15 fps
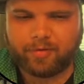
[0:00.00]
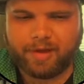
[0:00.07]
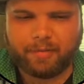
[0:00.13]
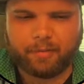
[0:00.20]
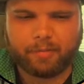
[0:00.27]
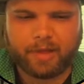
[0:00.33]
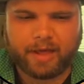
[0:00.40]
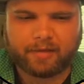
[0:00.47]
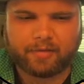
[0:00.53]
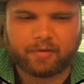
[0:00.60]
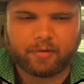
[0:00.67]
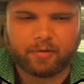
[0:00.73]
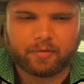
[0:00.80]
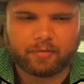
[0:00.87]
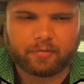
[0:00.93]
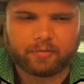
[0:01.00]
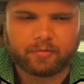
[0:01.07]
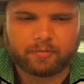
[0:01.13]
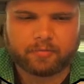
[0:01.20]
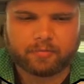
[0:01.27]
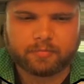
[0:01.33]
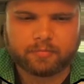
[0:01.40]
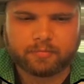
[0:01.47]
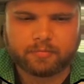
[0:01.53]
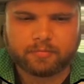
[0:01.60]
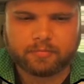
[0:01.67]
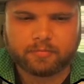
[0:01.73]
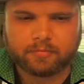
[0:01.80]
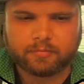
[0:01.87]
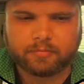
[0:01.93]
I'm going to crack the
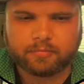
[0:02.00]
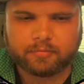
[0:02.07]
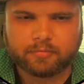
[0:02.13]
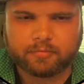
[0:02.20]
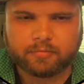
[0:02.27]
expedition map,